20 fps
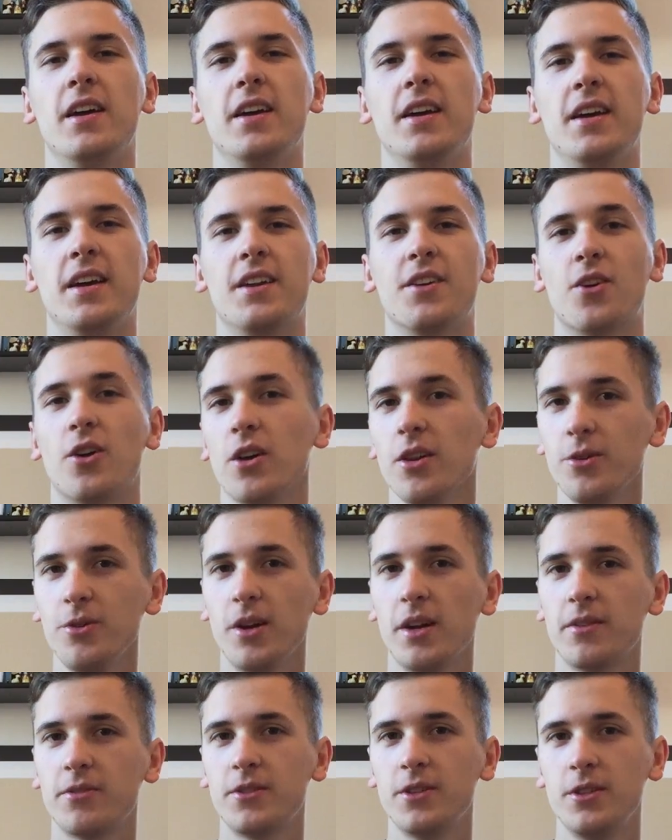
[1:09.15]
And all you
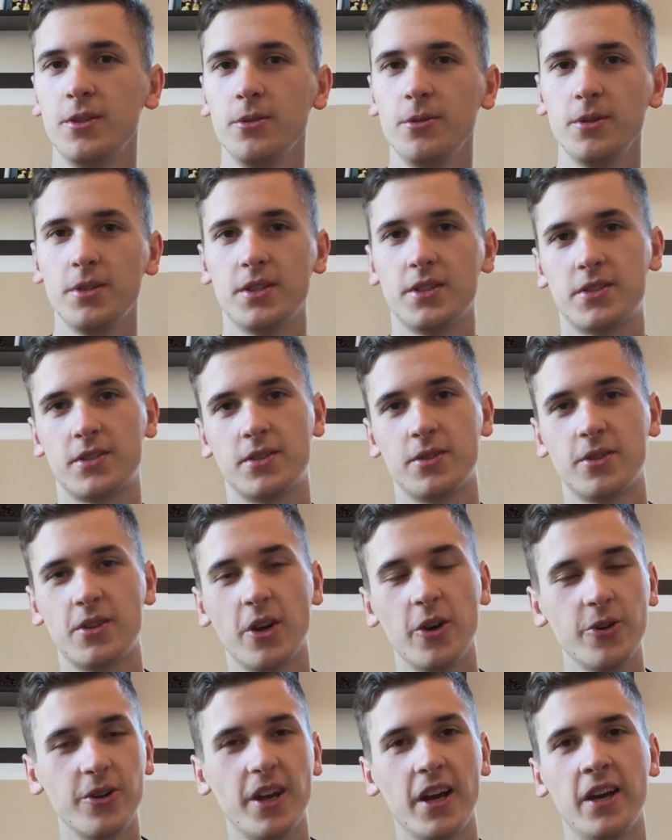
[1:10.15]
have to do is to
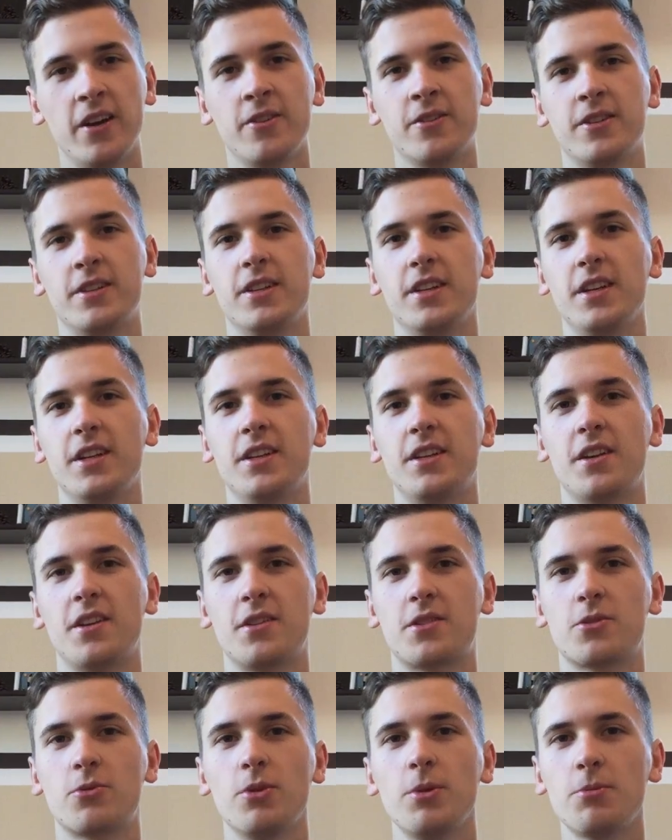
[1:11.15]
go down in the
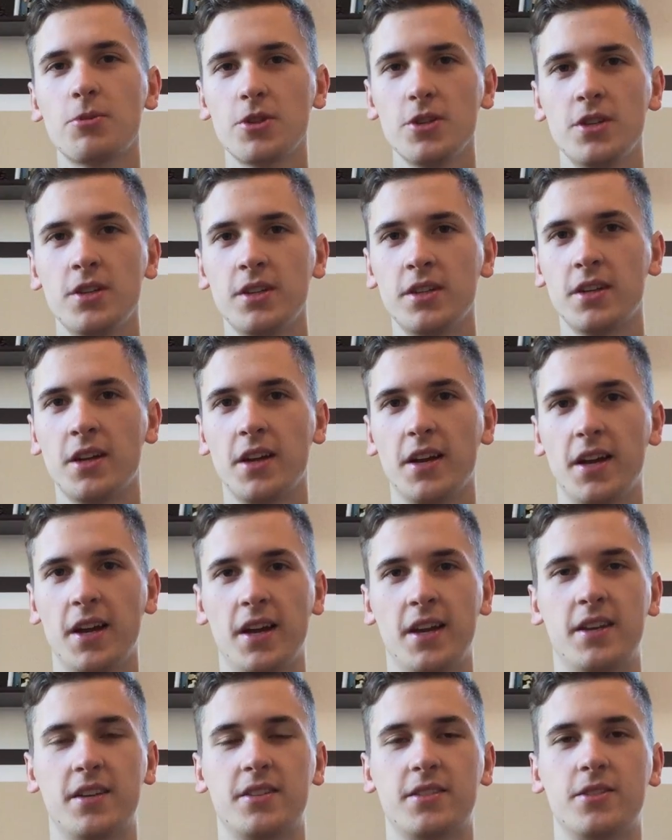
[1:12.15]
description
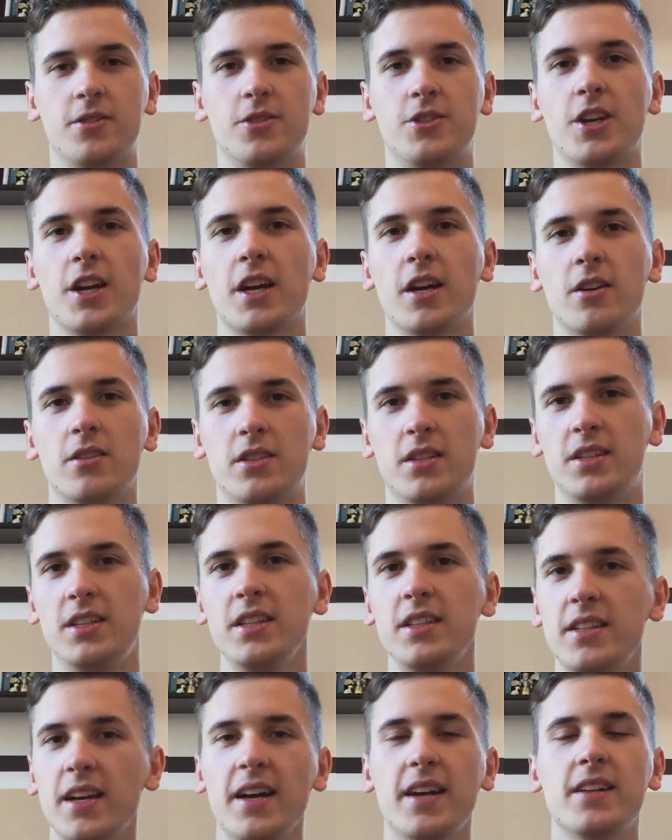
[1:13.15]
and to check out the
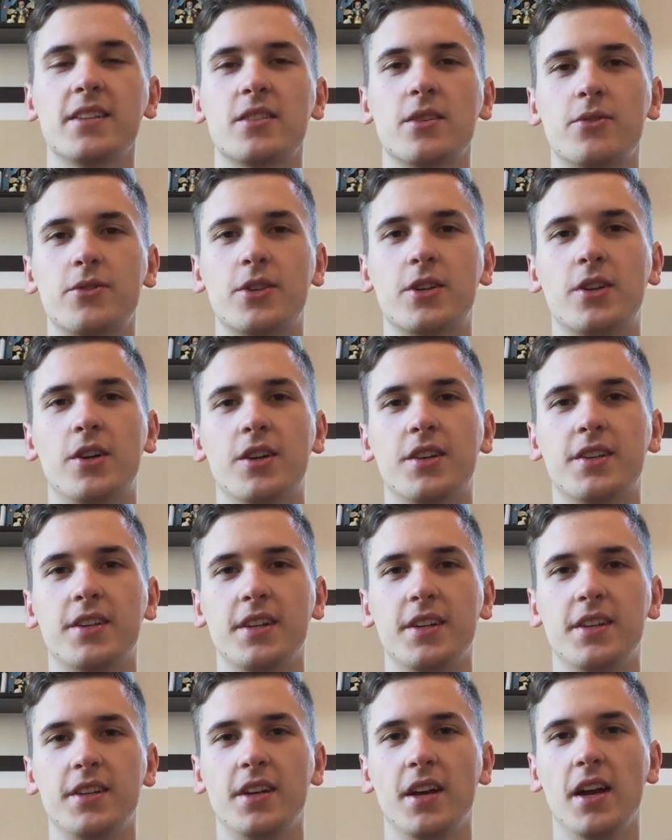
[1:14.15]
details of the
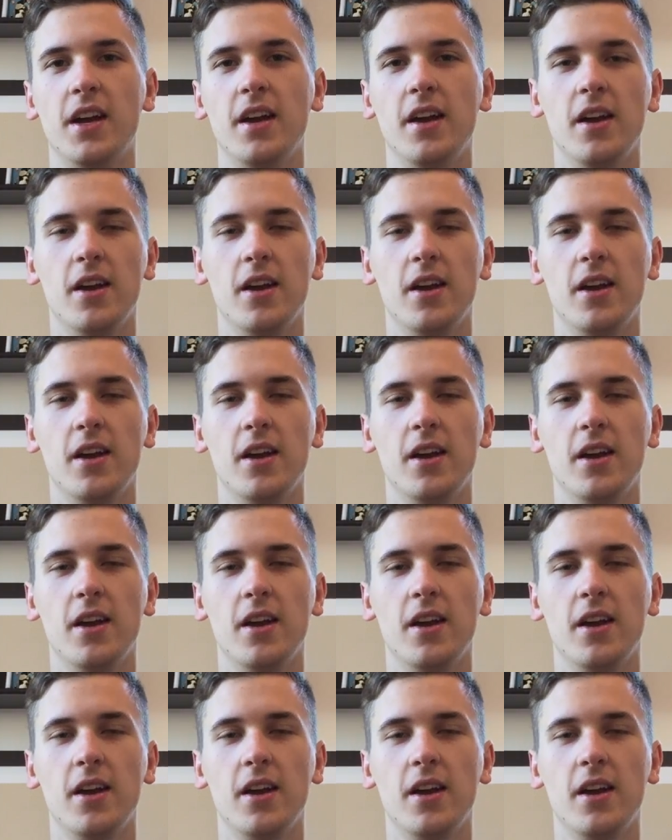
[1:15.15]
content.